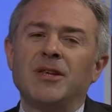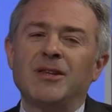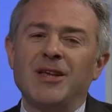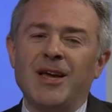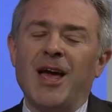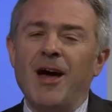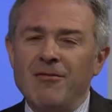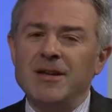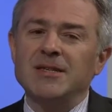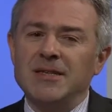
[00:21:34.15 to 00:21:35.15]
The, the
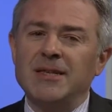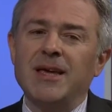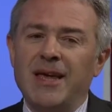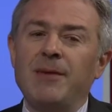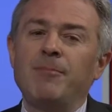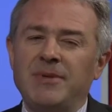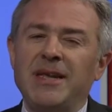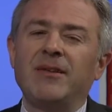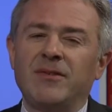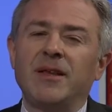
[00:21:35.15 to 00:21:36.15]
currency that he
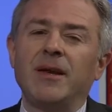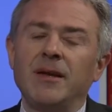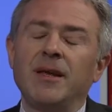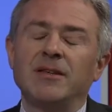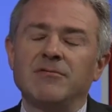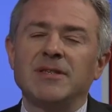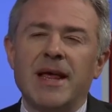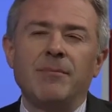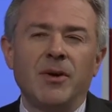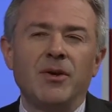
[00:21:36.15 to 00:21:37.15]
deals in is
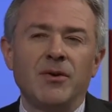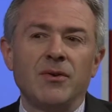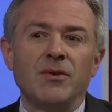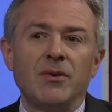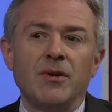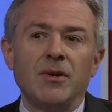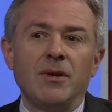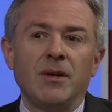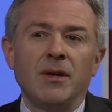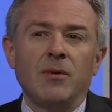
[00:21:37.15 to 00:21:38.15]
resentment.
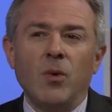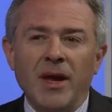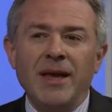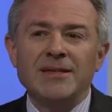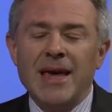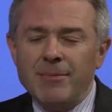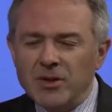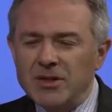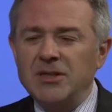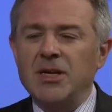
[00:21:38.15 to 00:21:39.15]
What, he's able
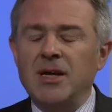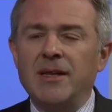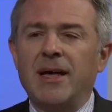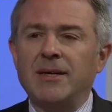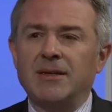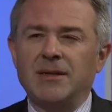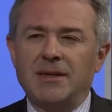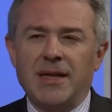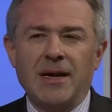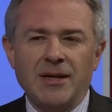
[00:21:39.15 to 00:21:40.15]
to turn that
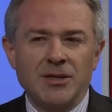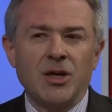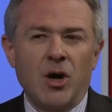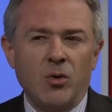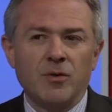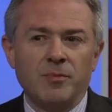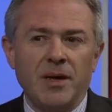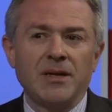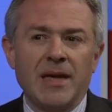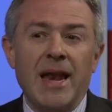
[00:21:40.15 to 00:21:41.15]
that into gold,
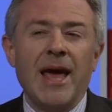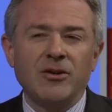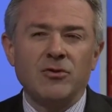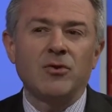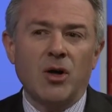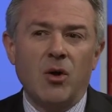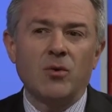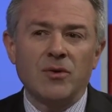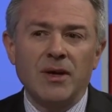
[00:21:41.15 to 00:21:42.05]
electoral gold.